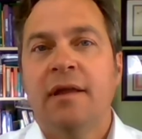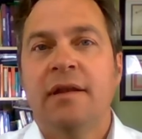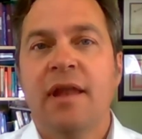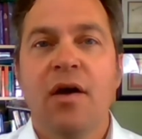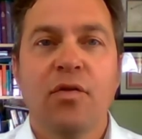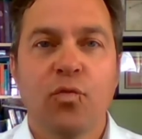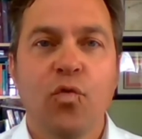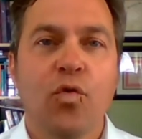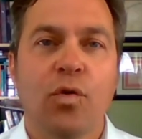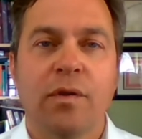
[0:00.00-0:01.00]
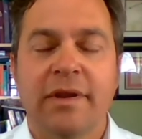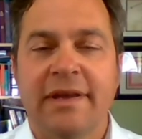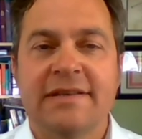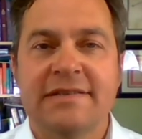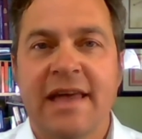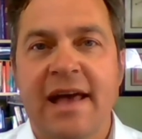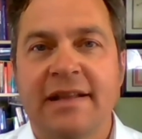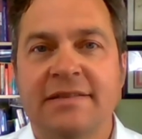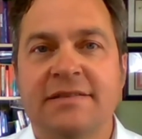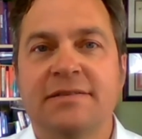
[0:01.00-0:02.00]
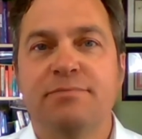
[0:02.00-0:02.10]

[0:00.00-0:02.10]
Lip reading: Now, the rule is that